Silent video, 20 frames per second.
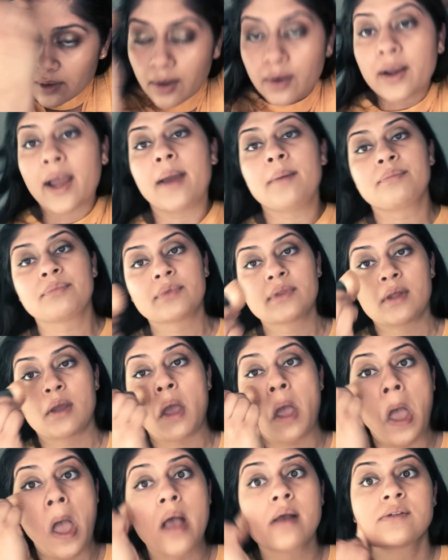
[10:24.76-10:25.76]
Okay,
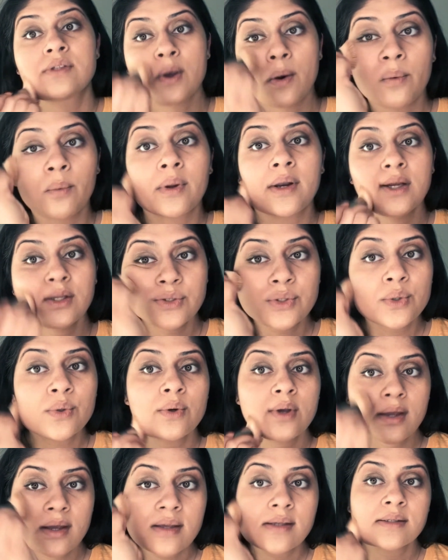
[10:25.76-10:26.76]
so what I do
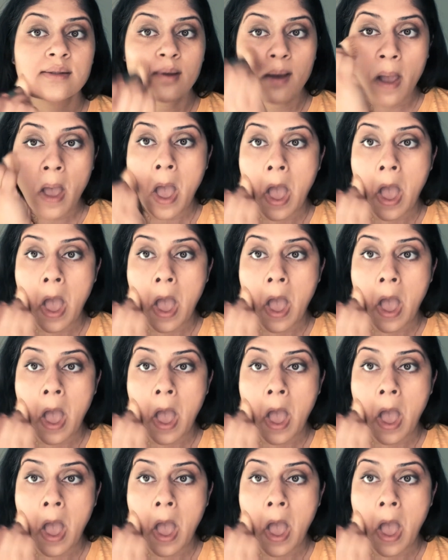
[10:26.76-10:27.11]
is